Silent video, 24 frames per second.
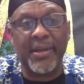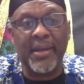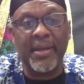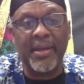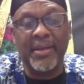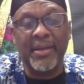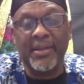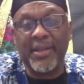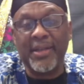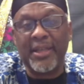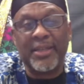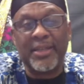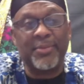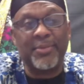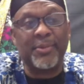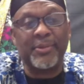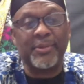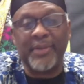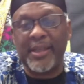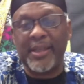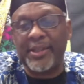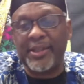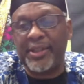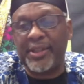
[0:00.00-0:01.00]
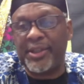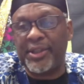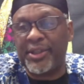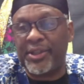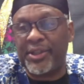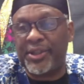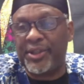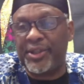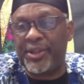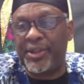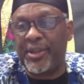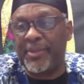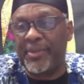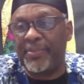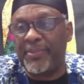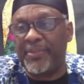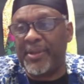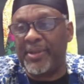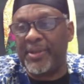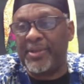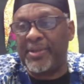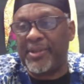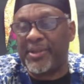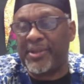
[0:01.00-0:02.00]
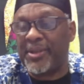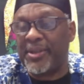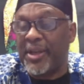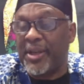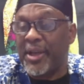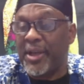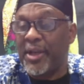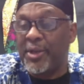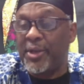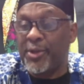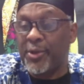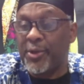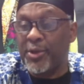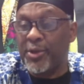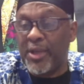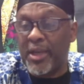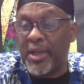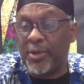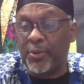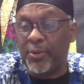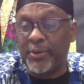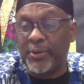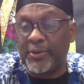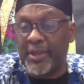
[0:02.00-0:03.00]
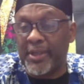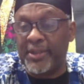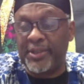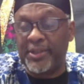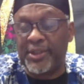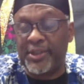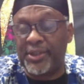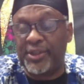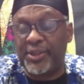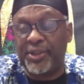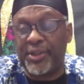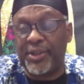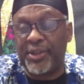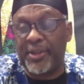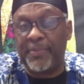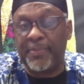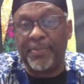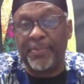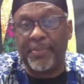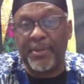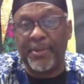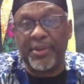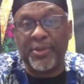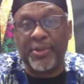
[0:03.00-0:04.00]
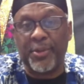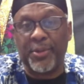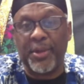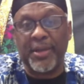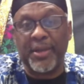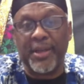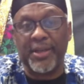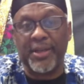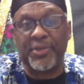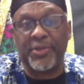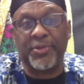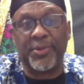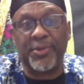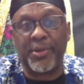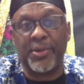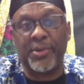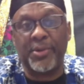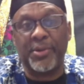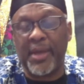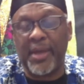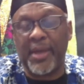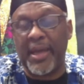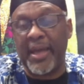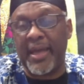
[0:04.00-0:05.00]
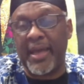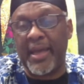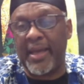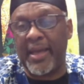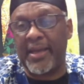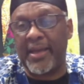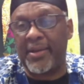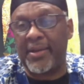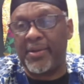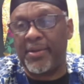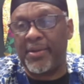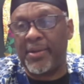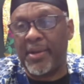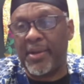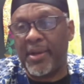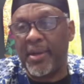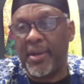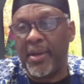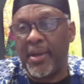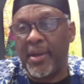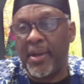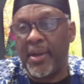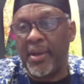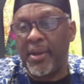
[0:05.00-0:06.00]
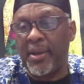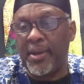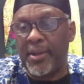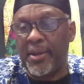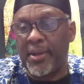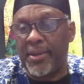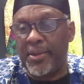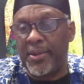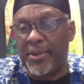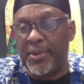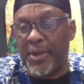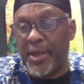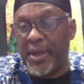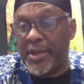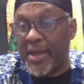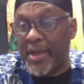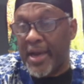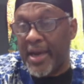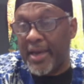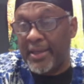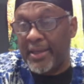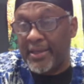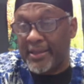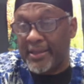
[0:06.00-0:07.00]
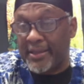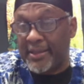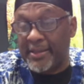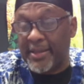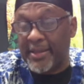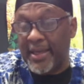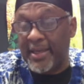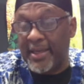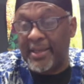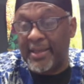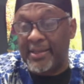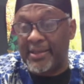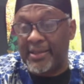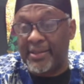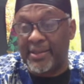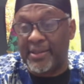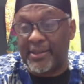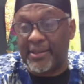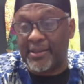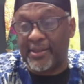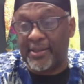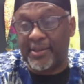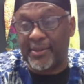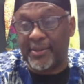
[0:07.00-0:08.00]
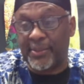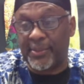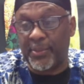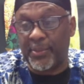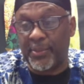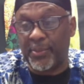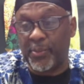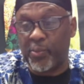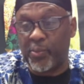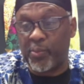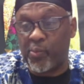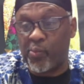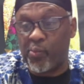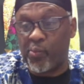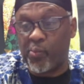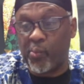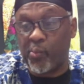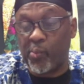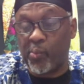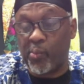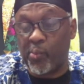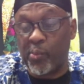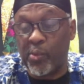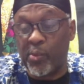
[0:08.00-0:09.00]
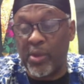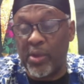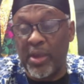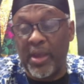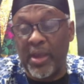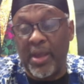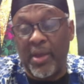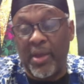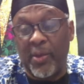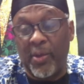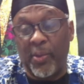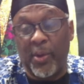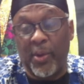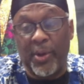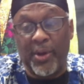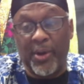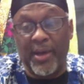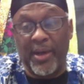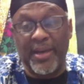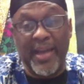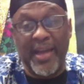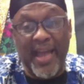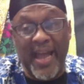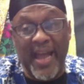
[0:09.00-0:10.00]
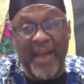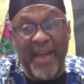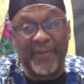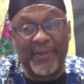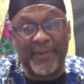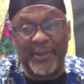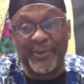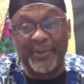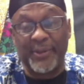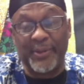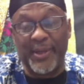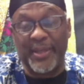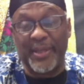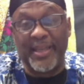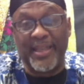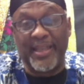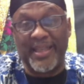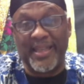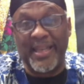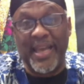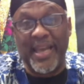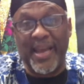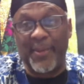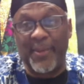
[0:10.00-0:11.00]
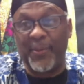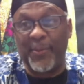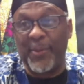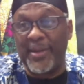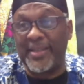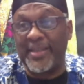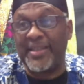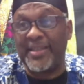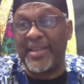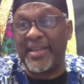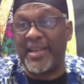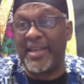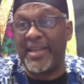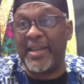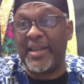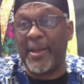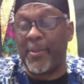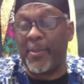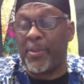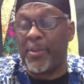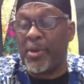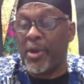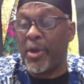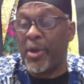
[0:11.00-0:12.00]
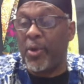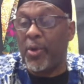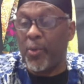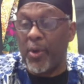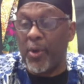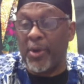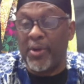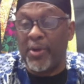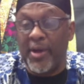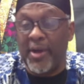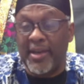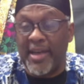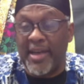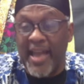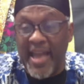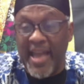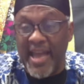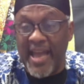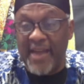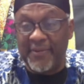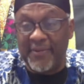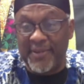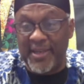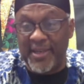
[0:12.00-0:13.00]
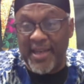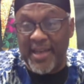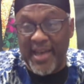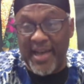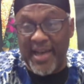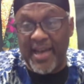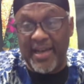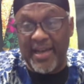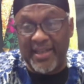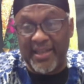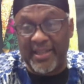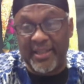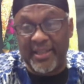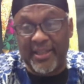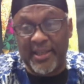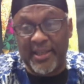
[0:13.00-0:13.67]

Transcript: this relationship, this unique relationship between Israel and the United States. We're going to have to look at that one day. We're going to have to ask,